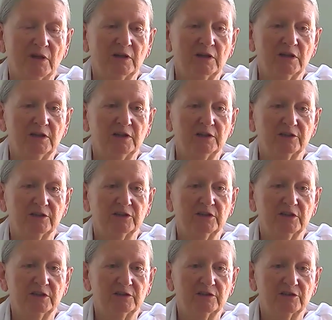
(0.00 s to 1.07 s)
It's
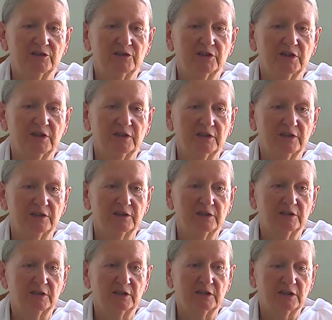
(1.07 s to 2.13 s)
interesting that
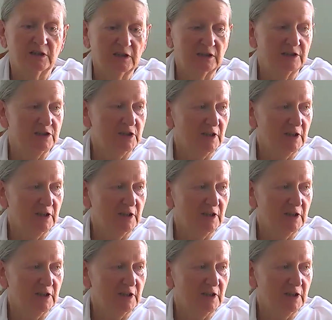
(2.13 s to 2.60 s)
the English